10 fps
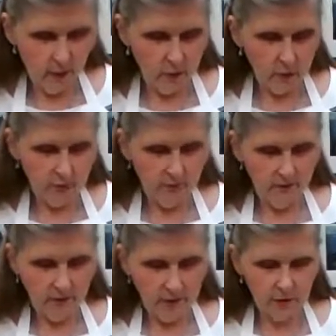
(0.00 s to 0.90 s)
would use, if
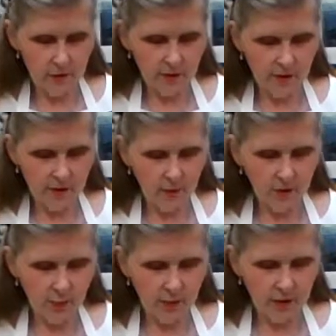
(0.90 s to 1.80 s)
I was going to use a
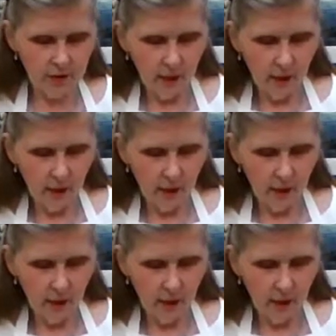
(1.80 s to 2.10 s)
sandwich press,